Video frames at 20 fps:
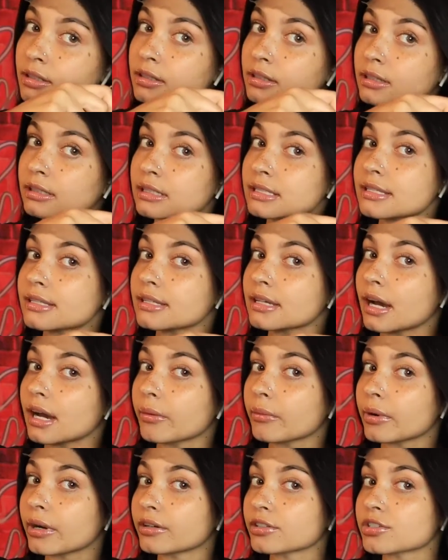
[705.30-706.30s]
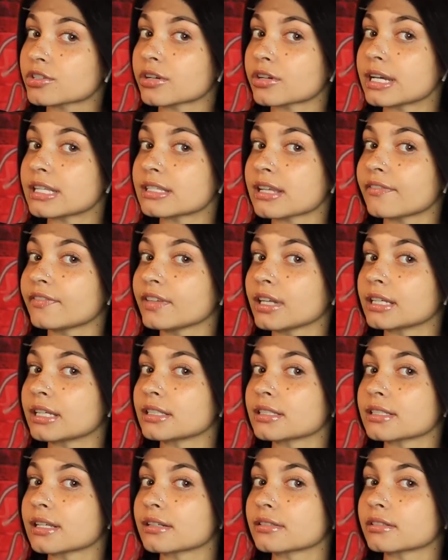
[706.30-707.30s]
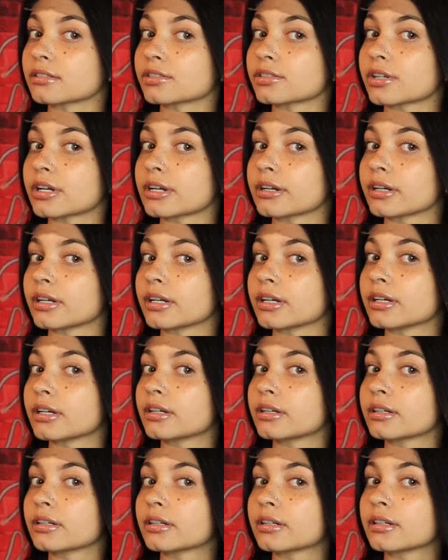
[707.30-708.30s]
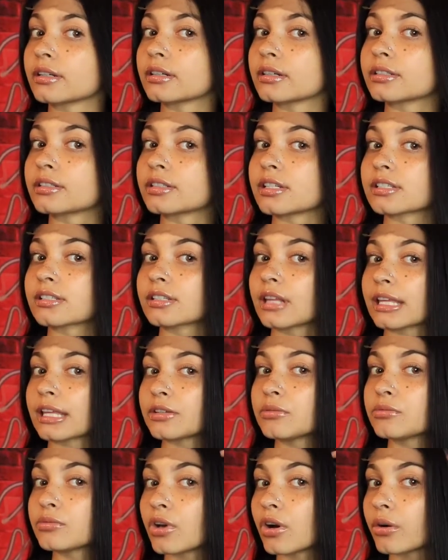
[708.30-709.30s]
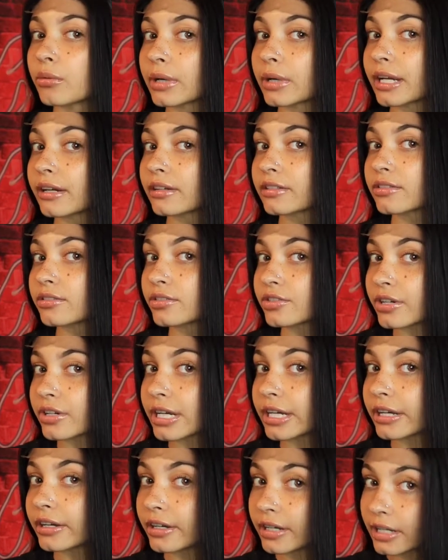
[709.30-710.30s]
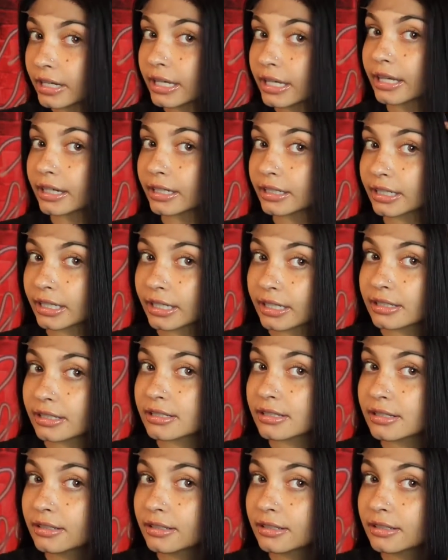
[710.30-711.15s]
Let's see how well it straightens. I feel like this hair is gonna straighten good. Just like, you know when a hair is gonna straighten good, and it is.